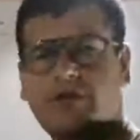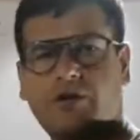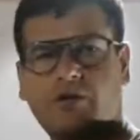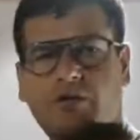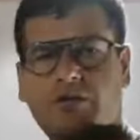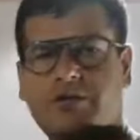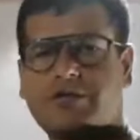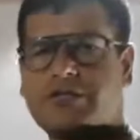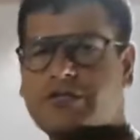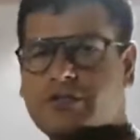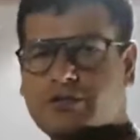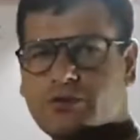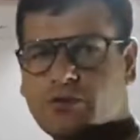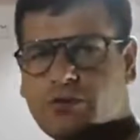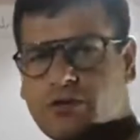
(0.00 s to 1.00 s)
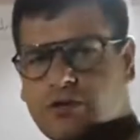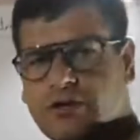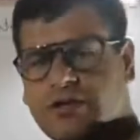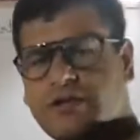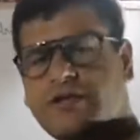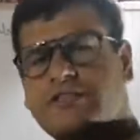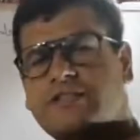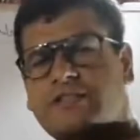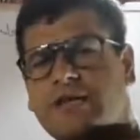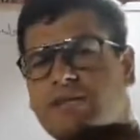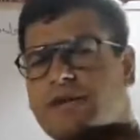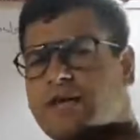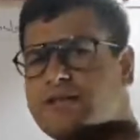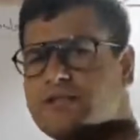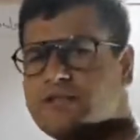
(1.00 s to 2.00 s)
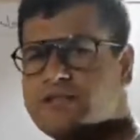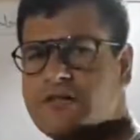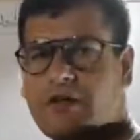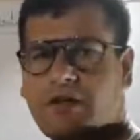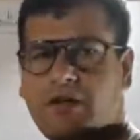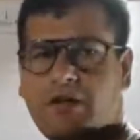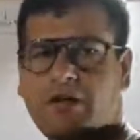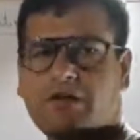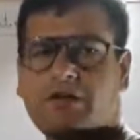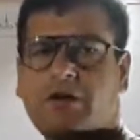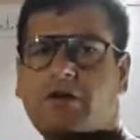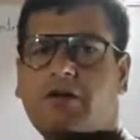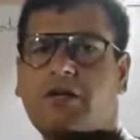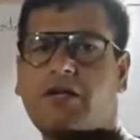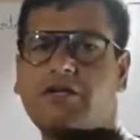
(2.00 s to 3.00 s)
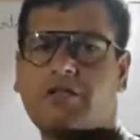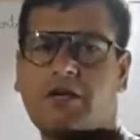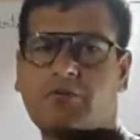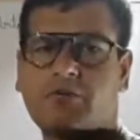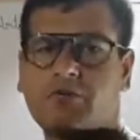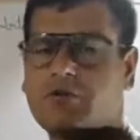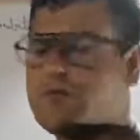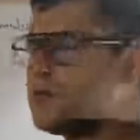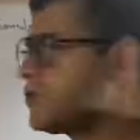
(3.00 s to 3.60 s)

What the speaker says: what is its role? It stabilizes the 30S ribosomal